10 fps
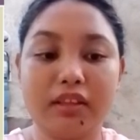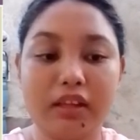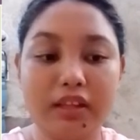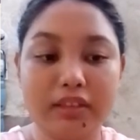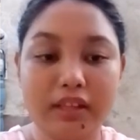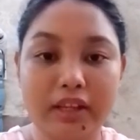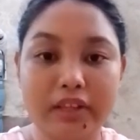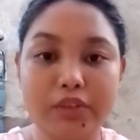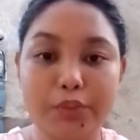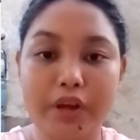
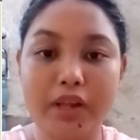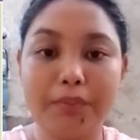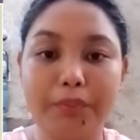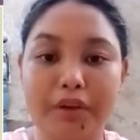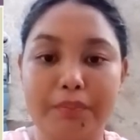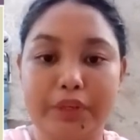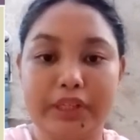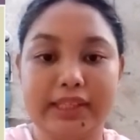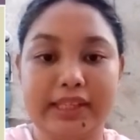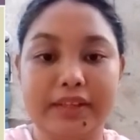intellectual
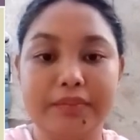property.